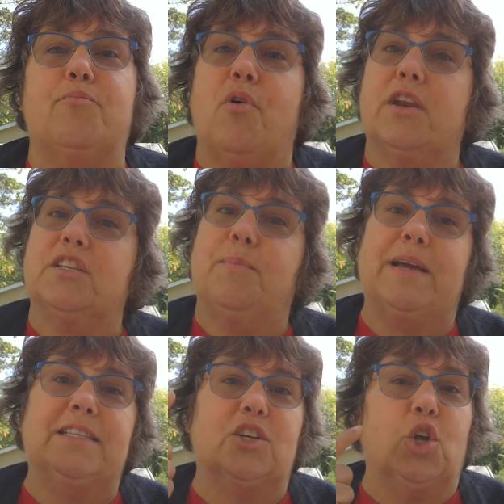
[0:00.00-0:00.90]
brought his
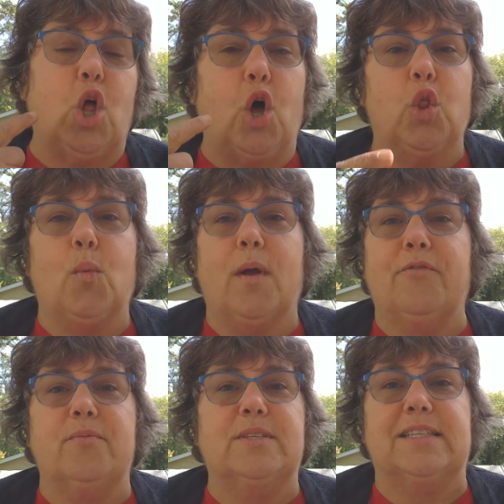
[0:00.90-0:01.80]
bicycle all the way
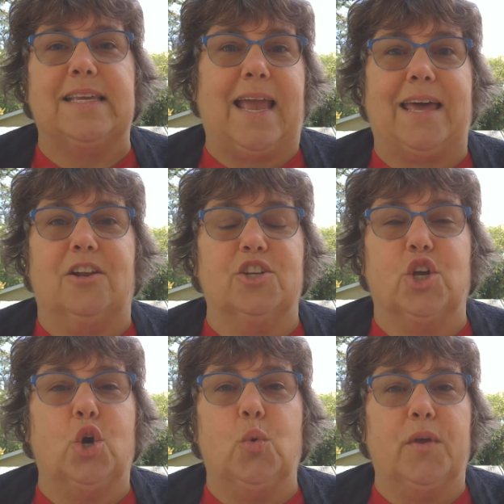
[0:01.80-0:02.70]
from Seattle to
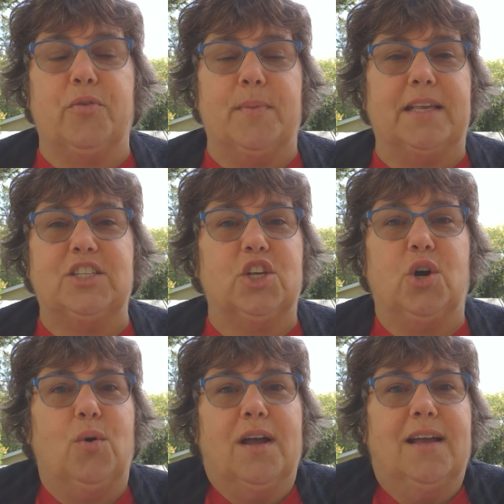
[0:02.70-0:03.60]
go with me.
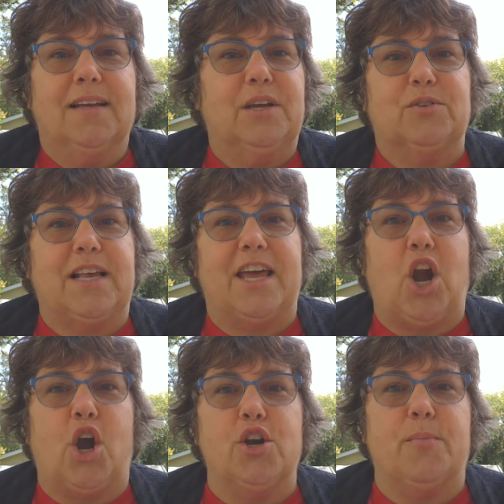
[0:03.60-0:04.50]
So it was kind
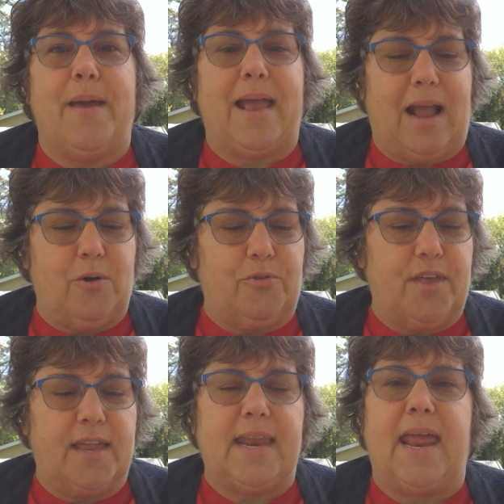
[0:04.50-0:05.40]
of hard to back out
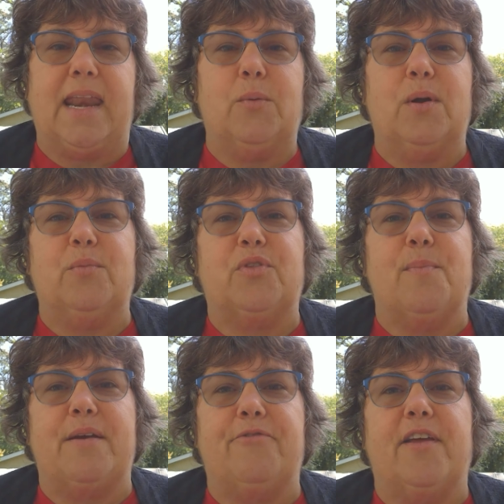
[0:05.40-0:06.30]
then. And I went with
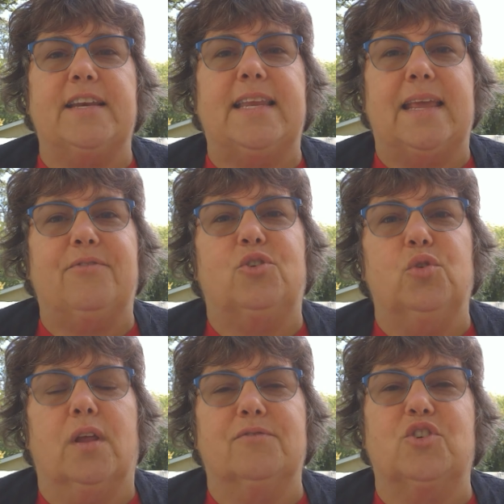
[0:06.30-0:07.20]
my friend David, who
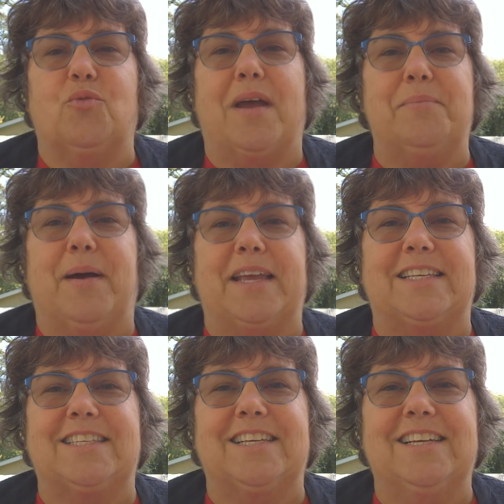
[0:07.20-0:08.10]
loves to ride
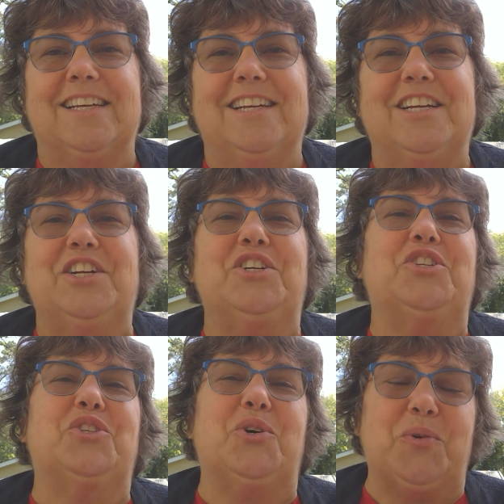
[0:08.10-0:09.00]
bikes.
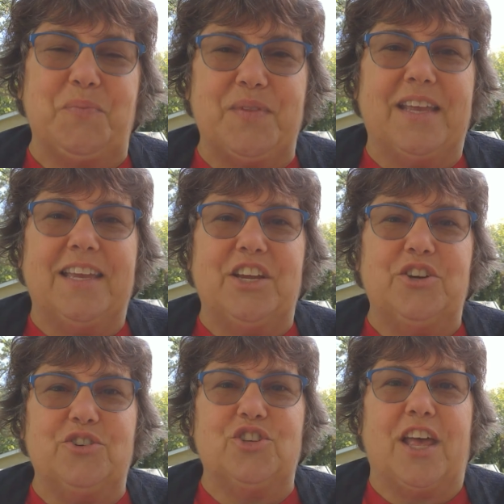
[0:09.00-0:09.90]
So
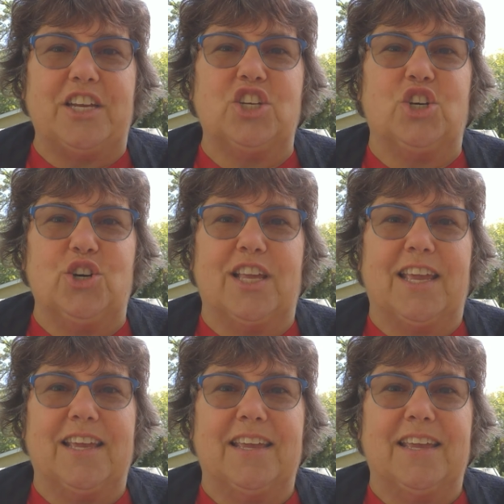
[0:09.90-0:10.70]
here's that journey.